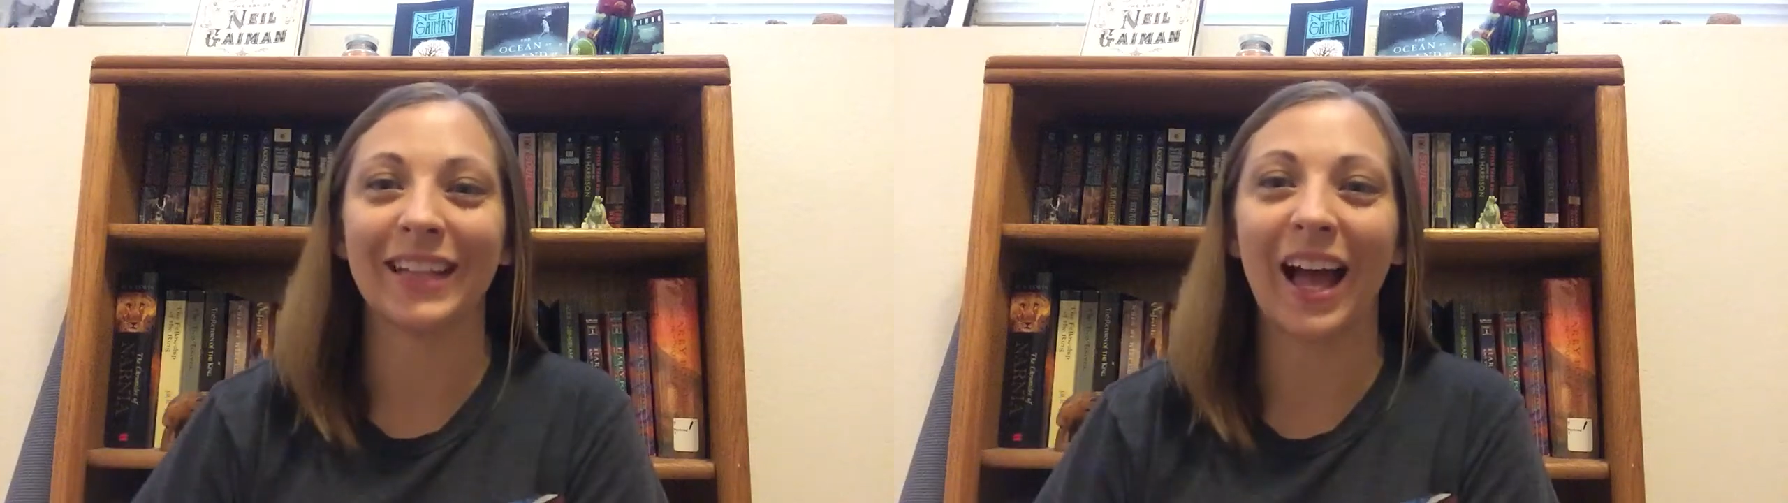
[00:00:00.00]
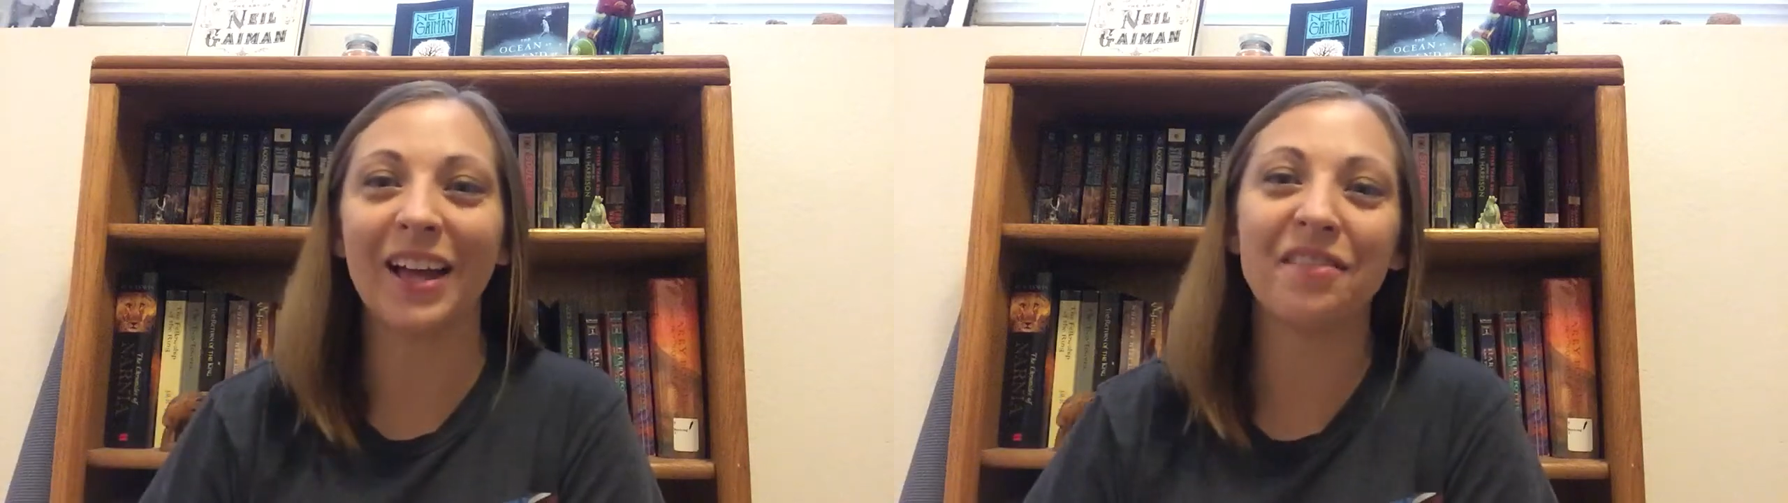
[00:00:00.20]

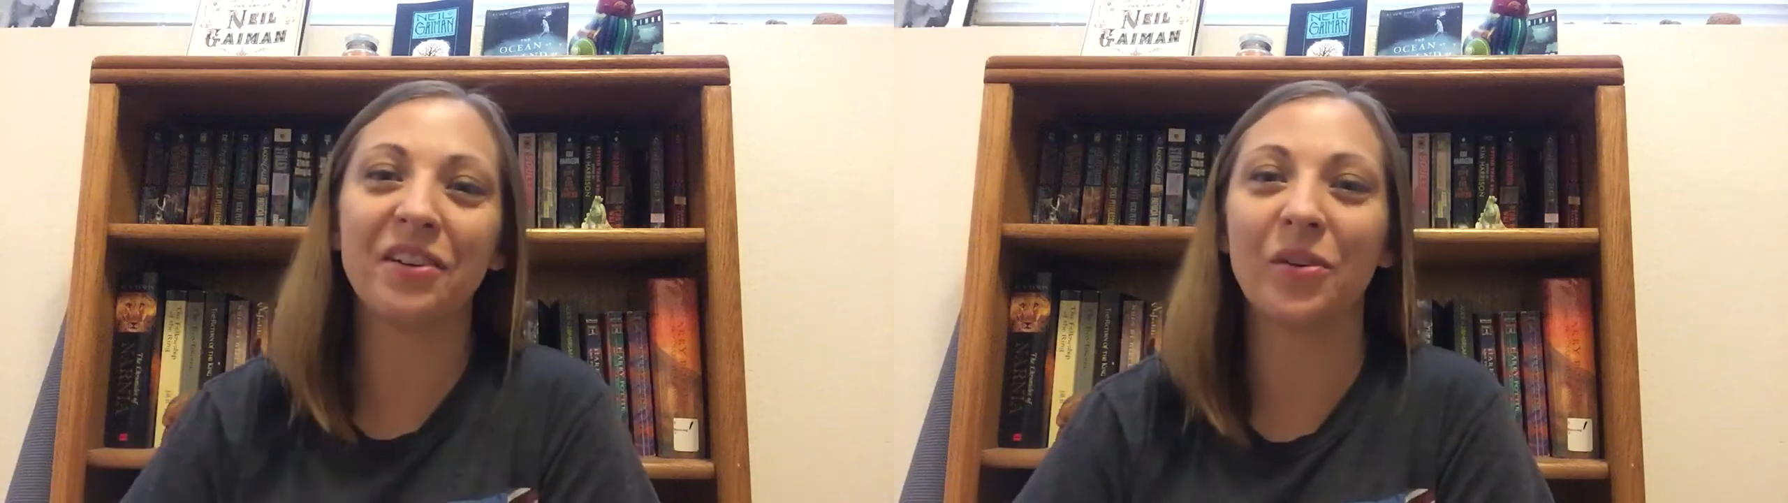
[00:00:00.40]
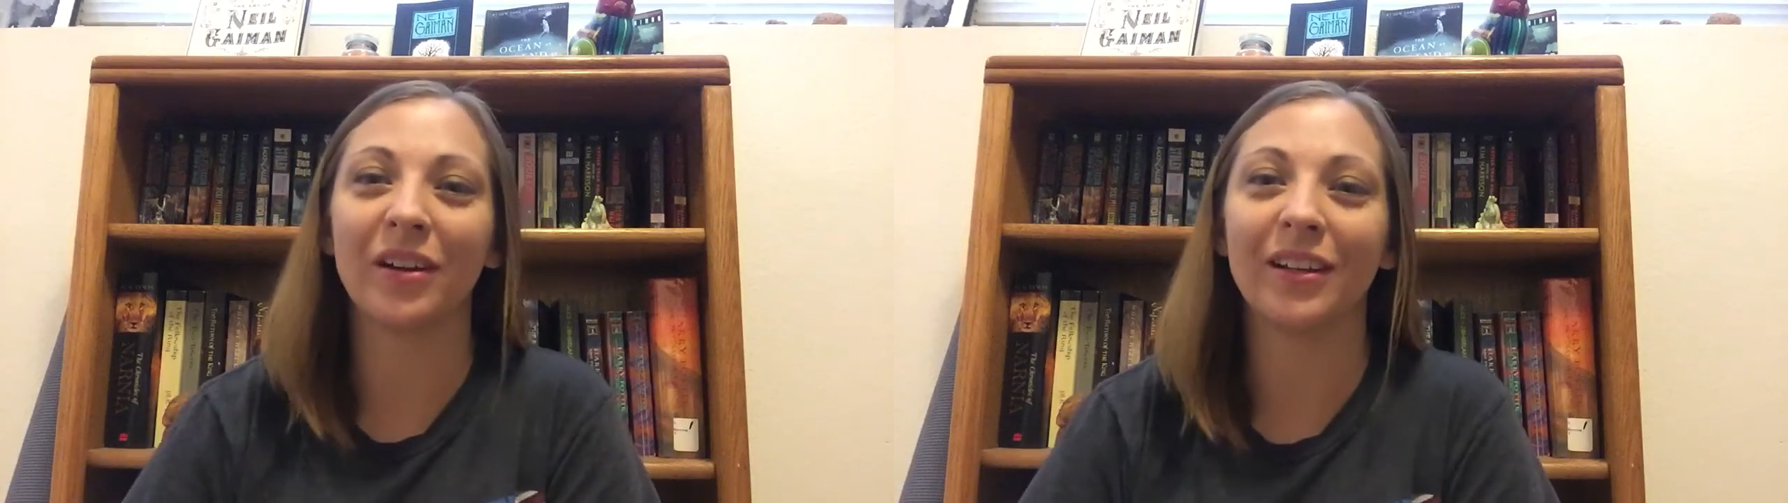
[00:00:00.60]
Hi
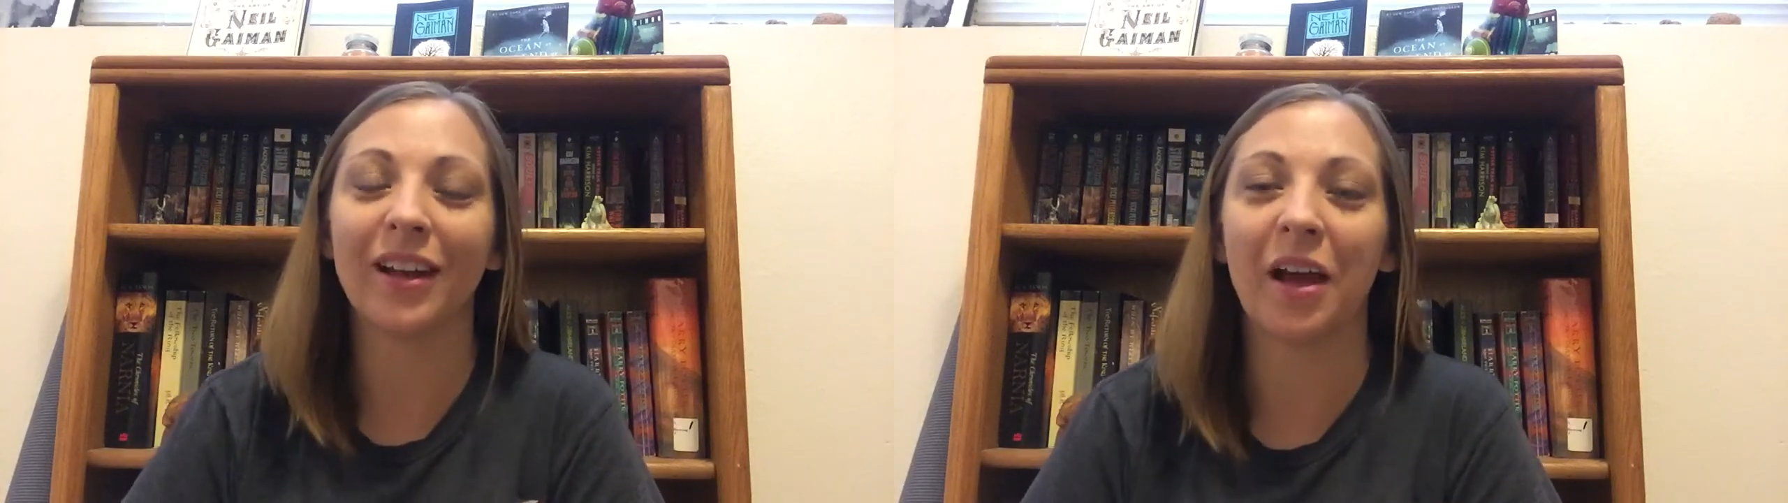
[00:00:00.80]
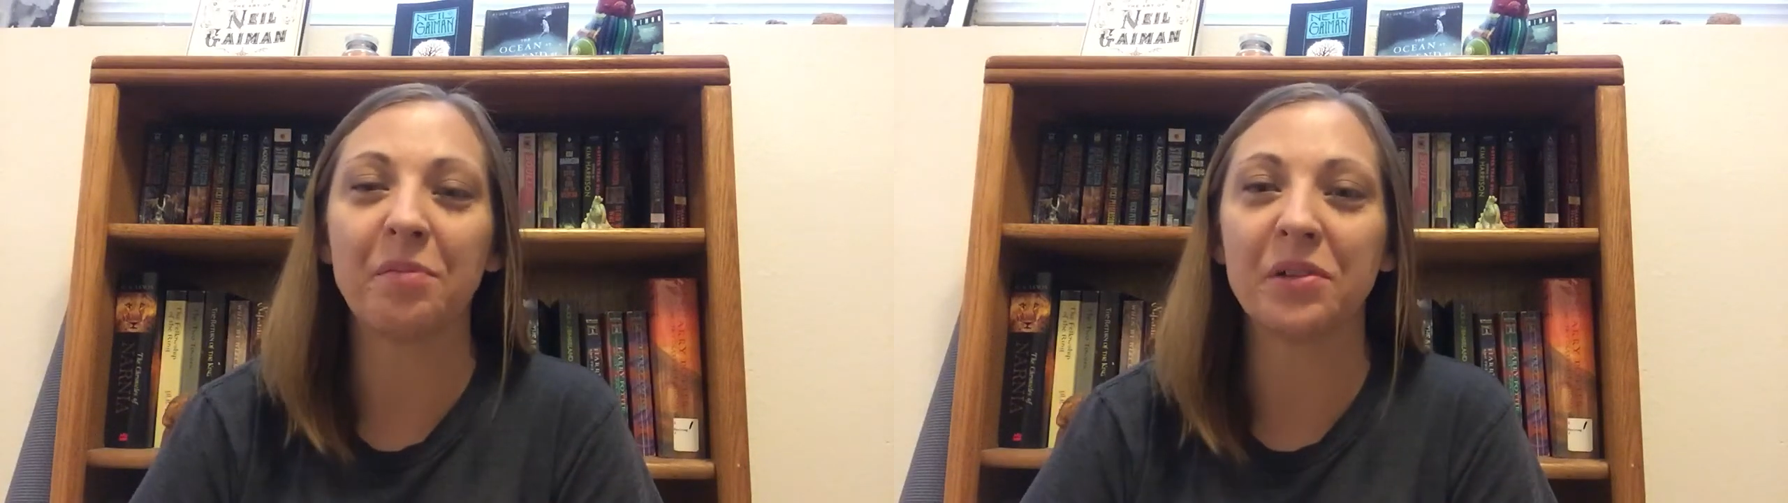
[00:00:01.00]
everyone,
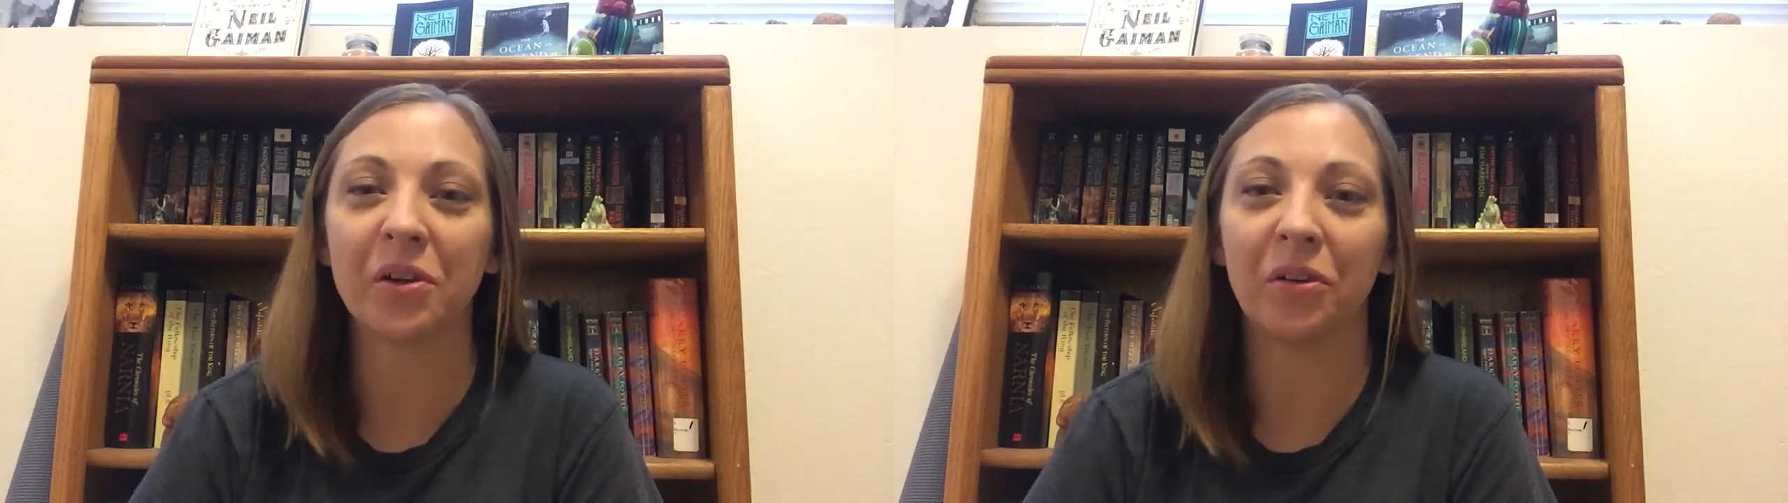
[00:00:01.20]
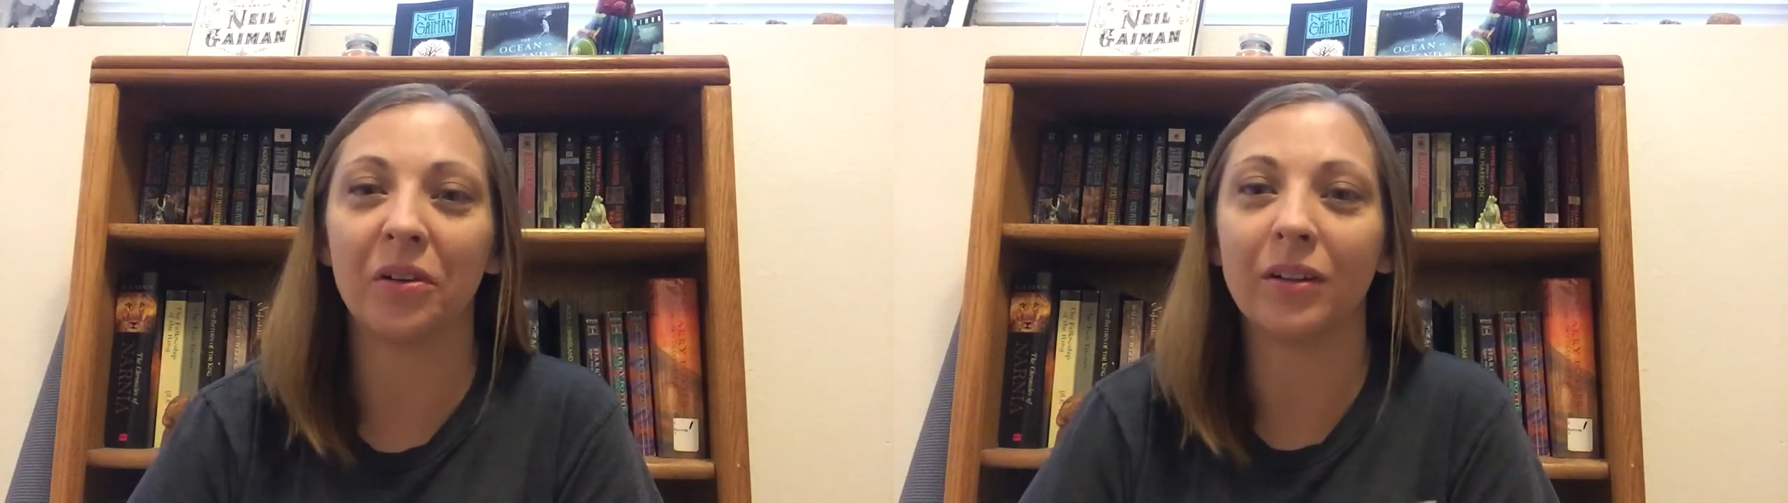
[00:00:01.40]
I'm
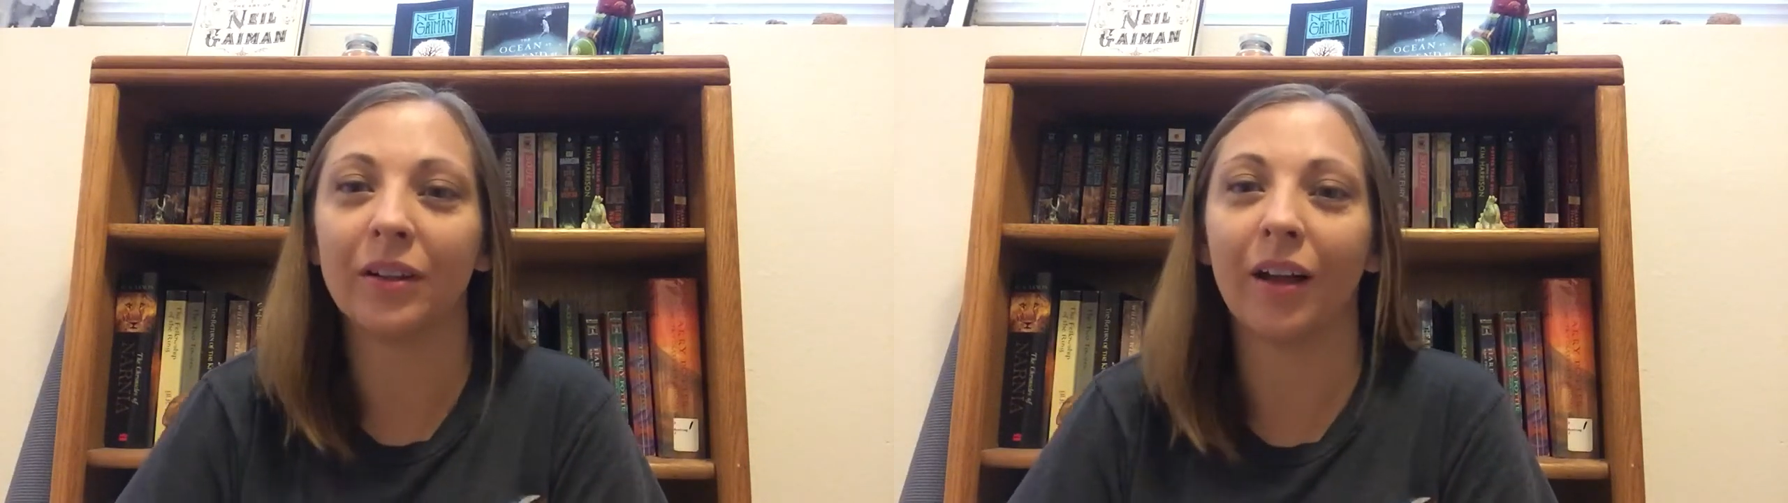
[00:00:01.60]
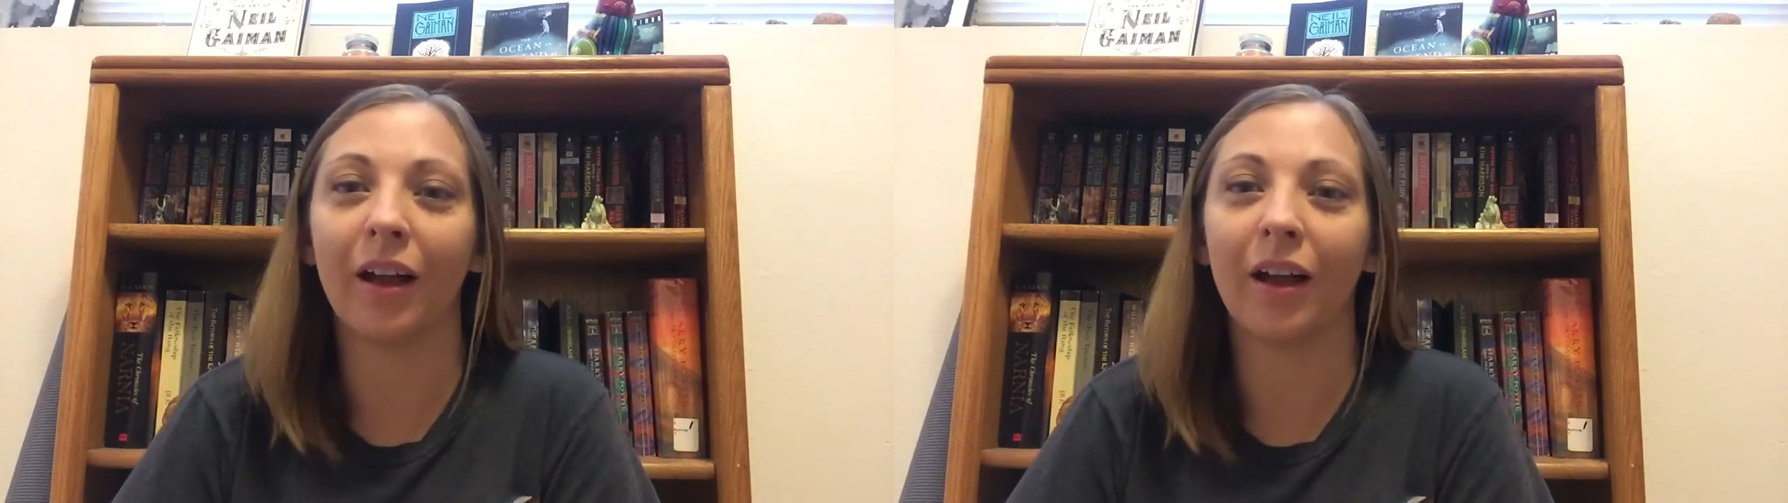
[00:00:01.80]
Nicole.